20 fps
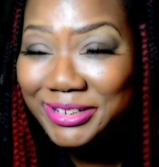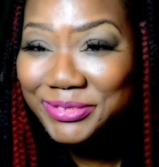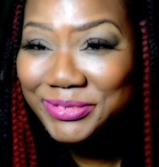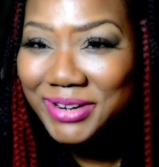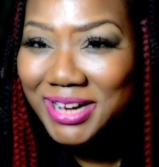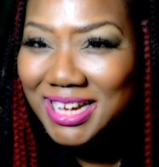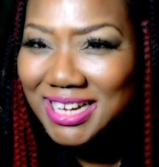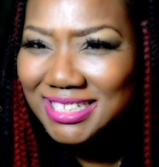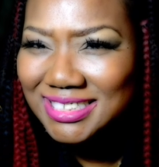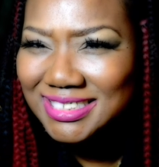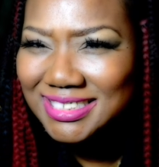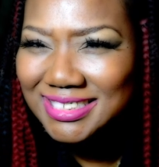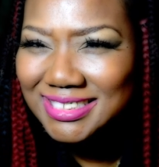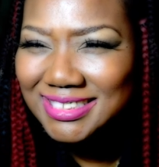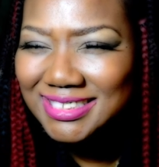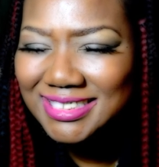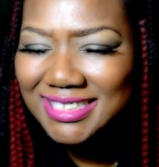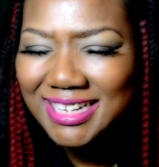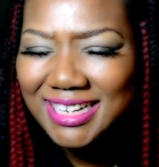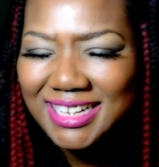a
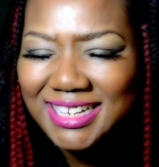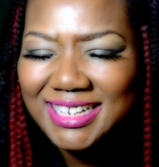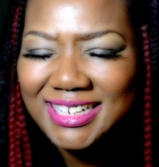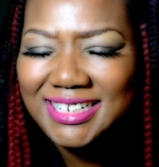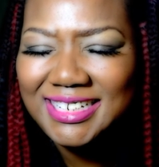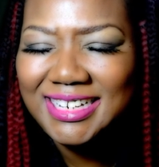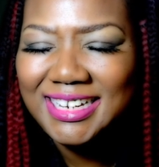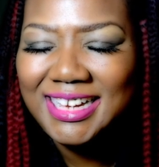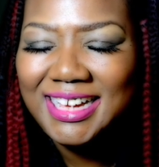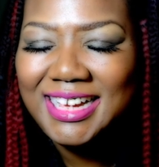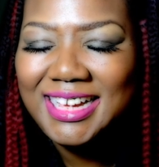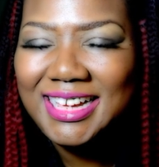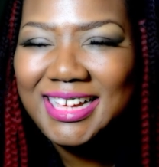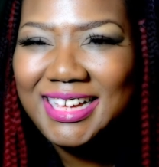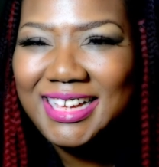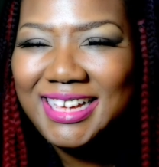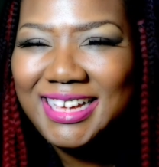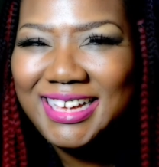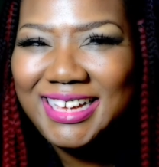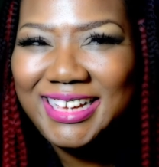rising sign,
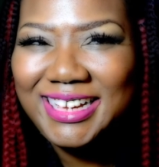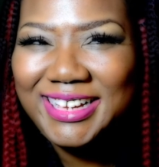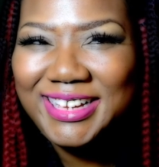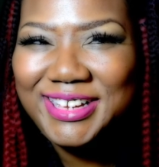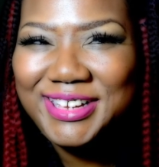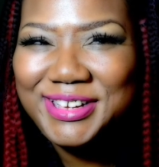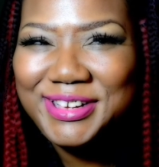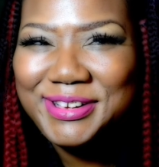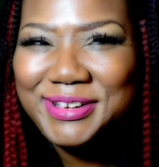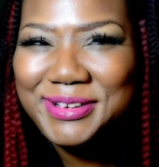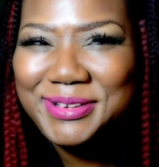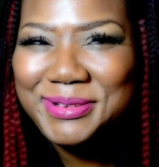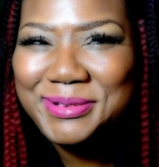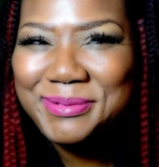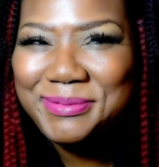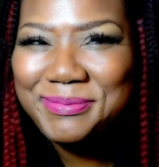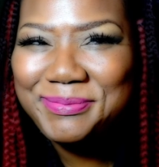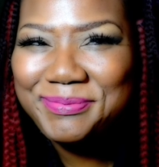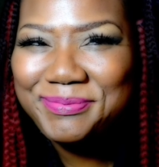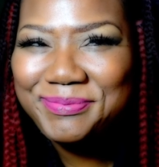
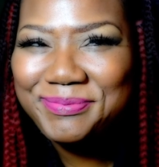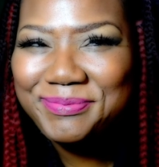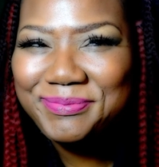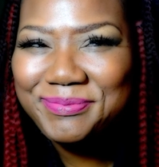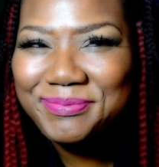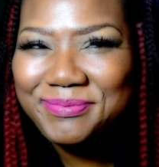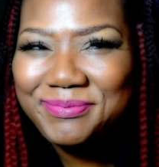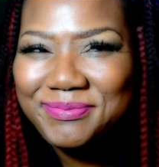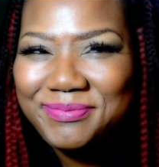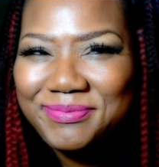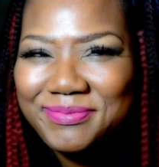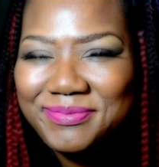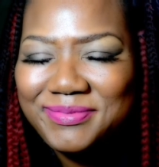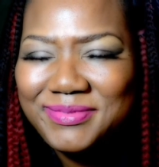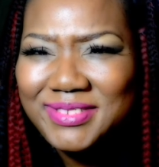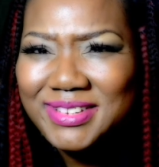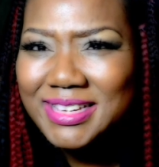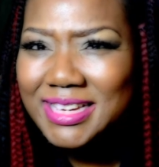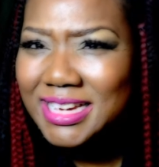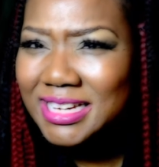get
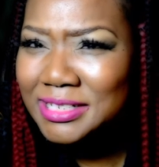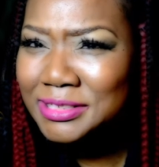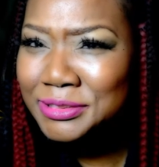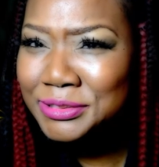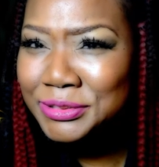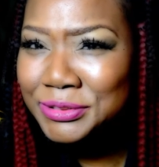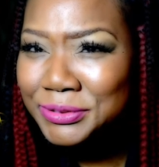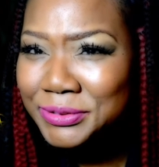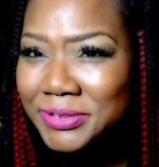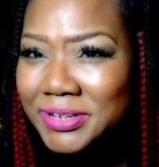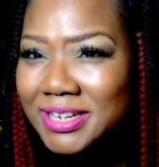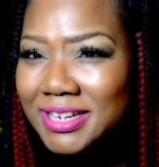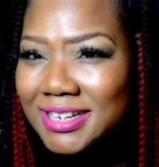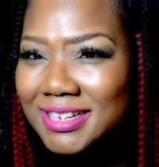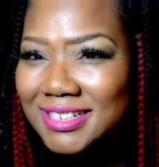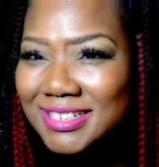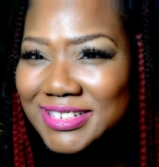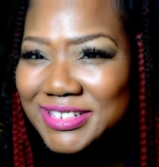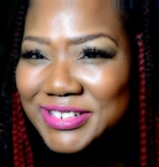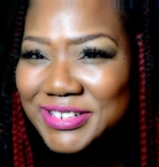
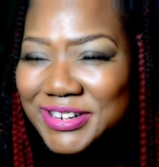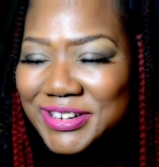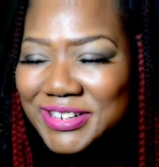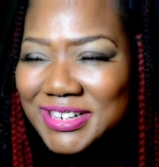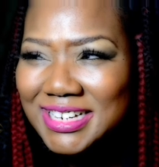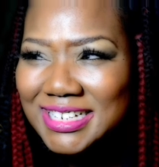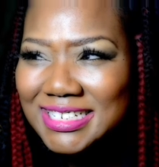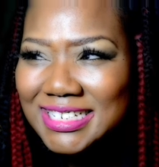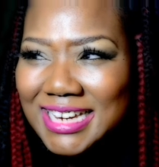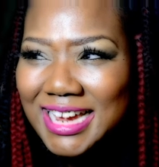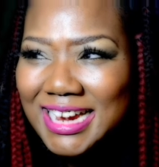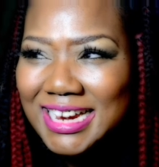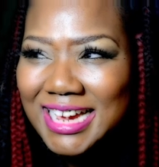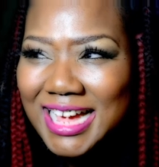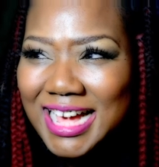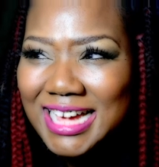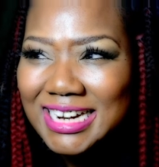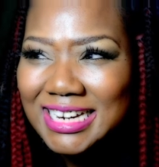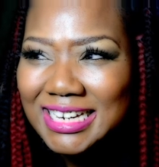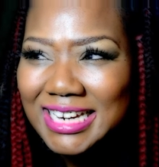intrigued. You know, that's like
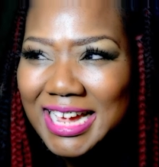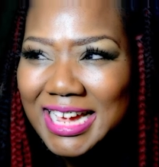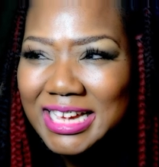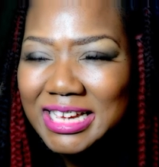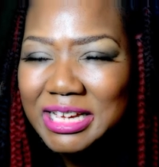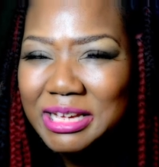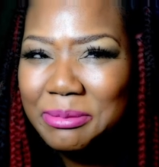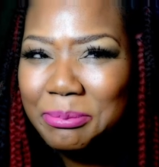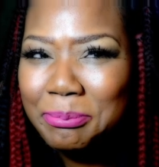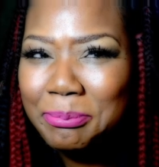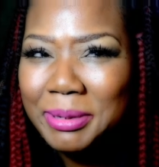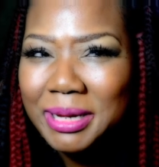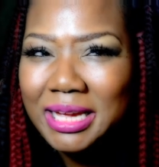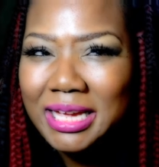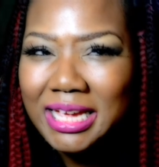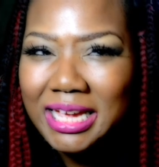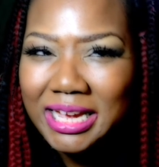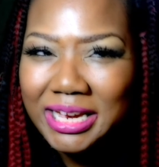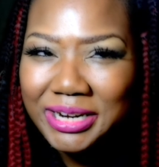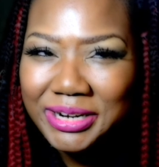kind of like
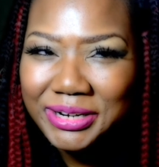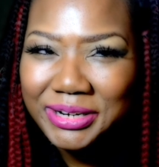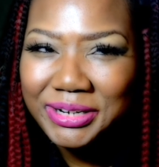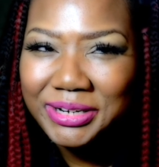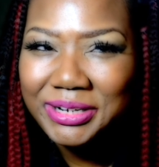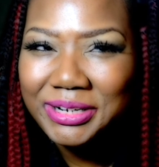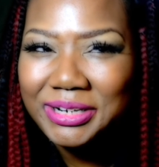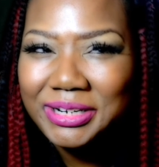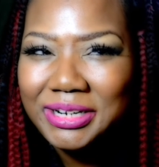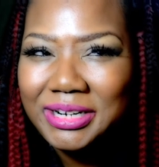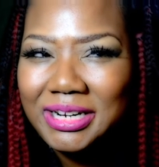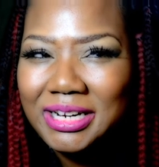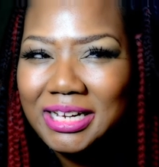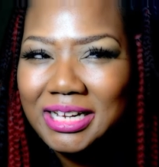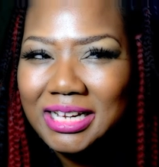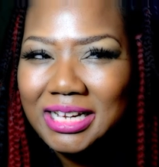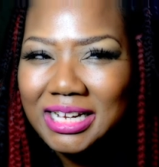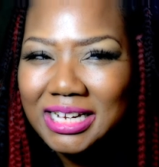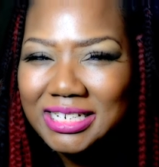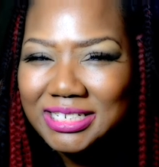beginner
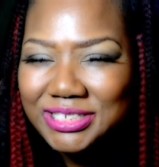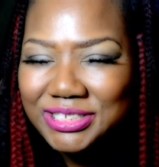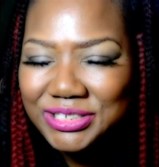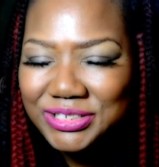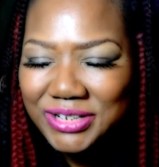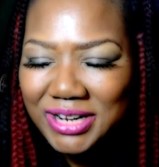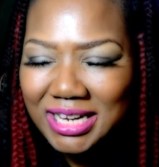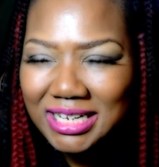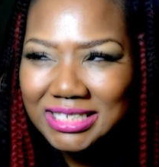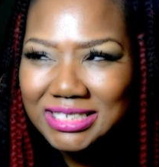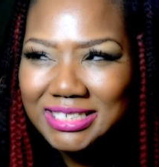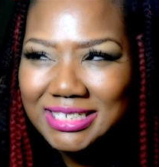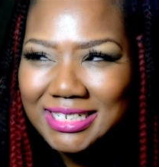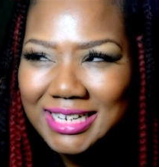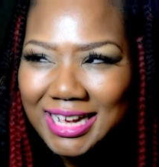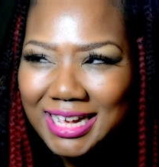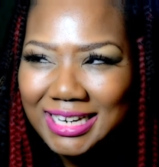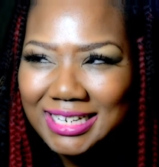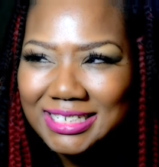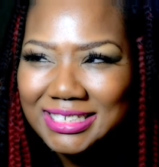astrology
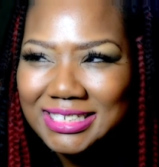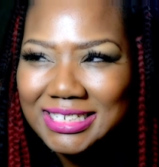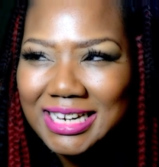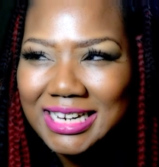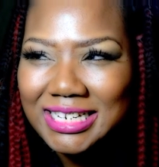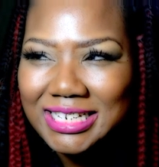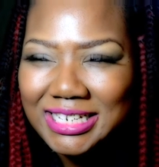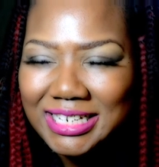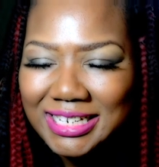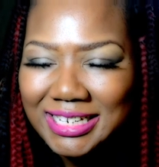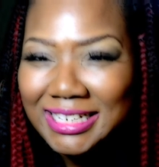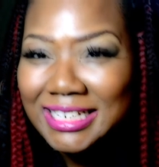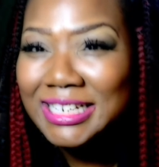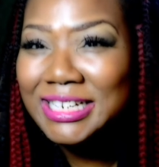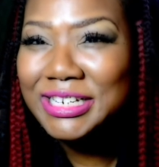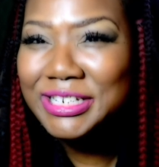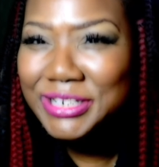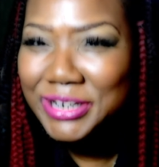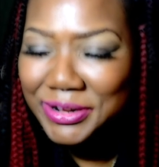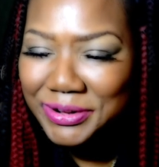knowledge, like
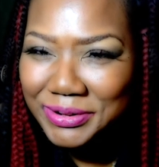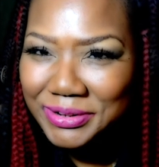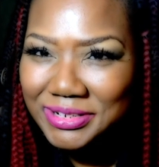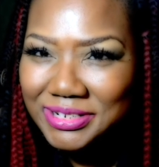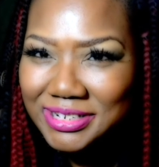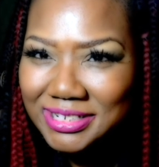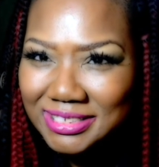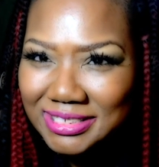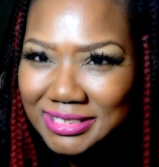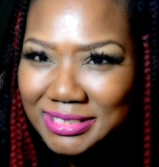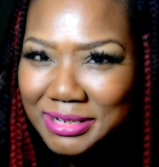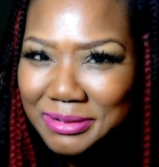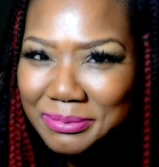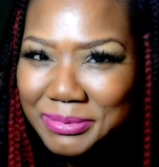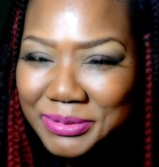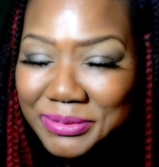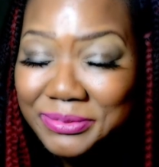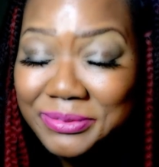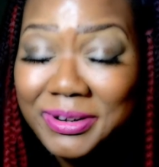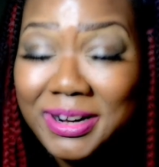knowing your sun,
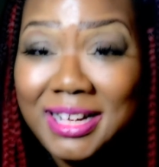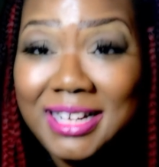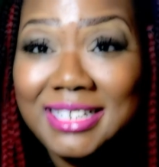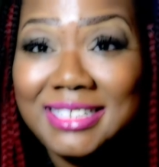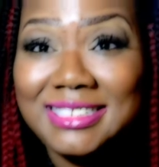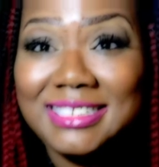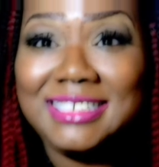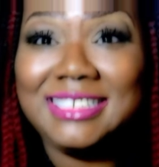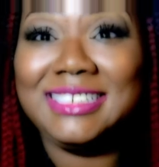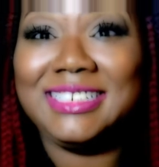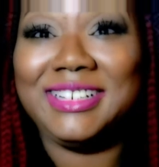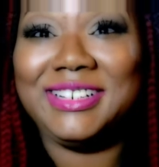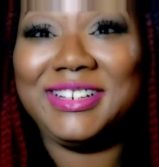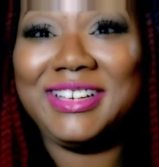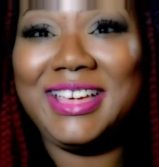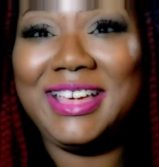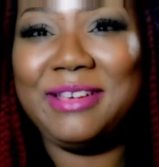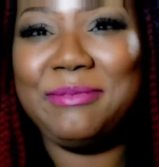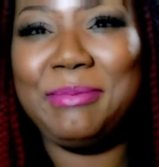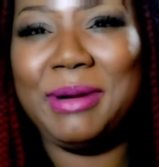moon, rising,
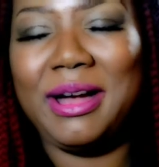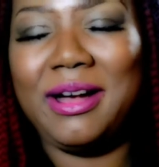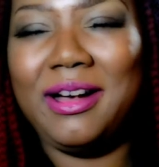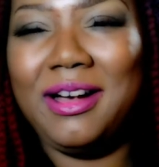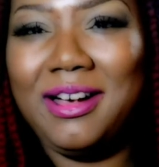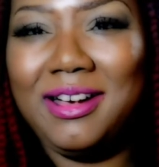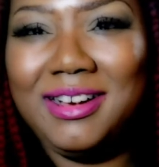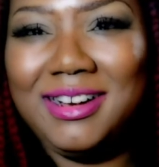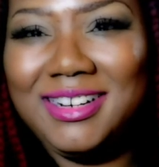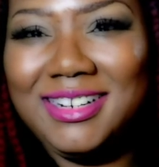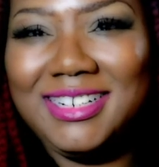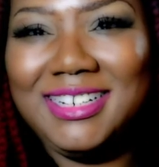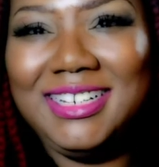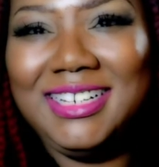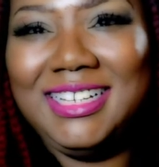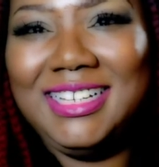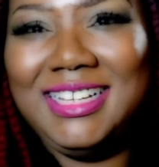okay, by heart.